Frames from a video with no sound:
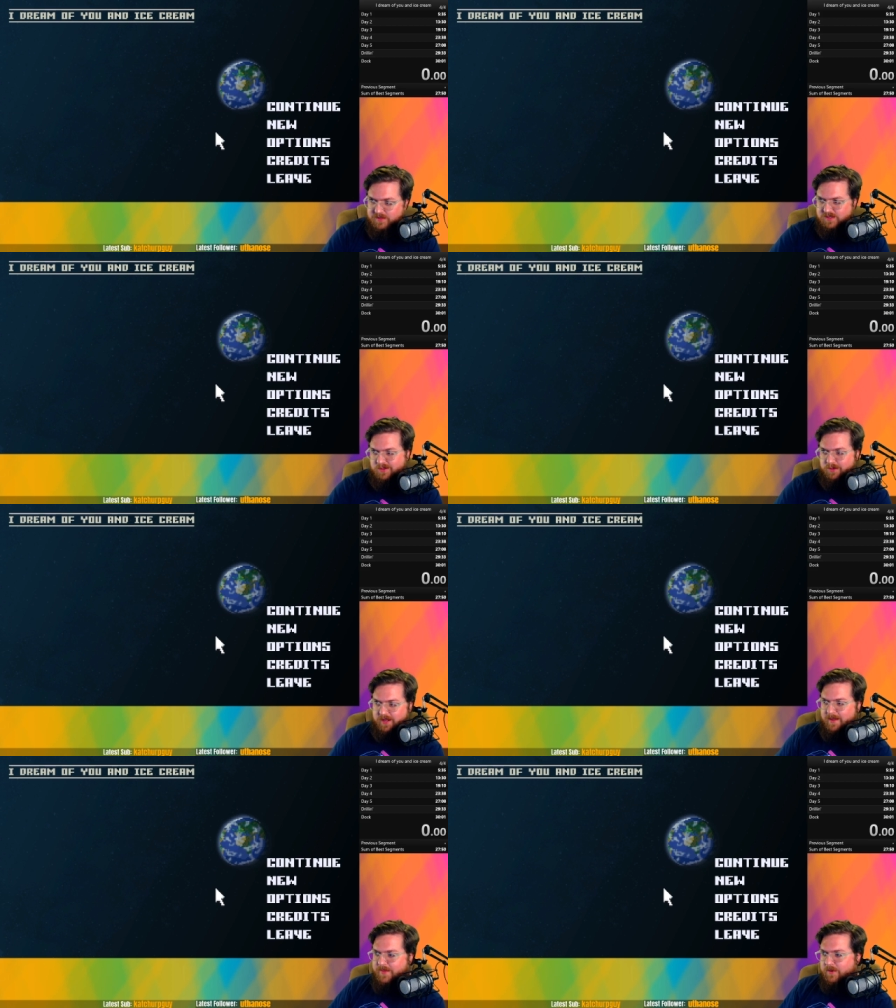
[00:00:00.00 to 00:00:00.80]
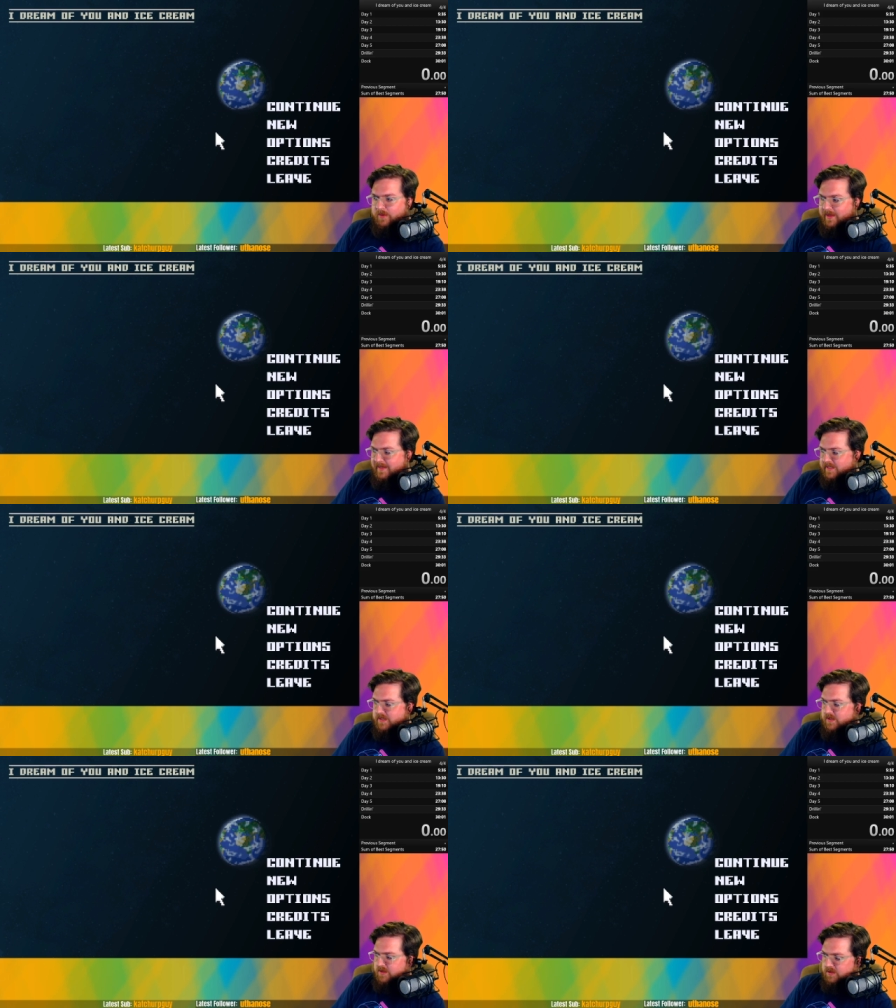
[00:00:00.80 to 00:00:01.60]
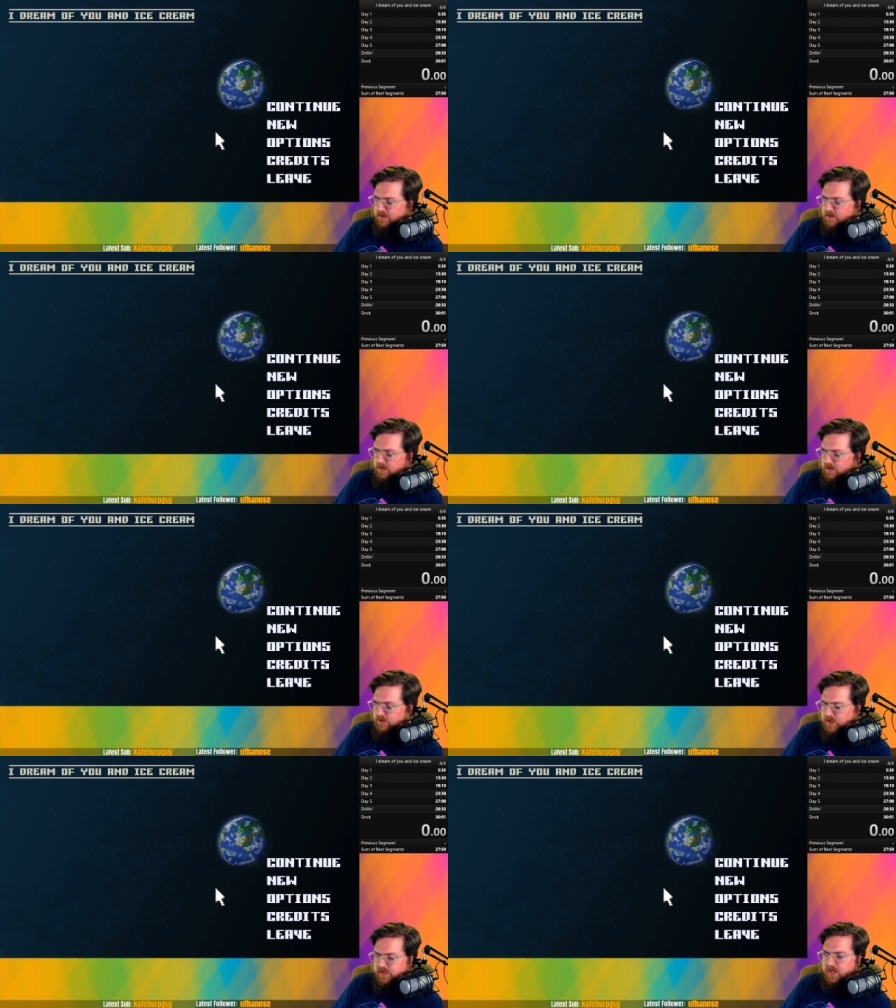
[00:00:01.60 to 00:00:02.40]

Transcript: This is a little game that released just a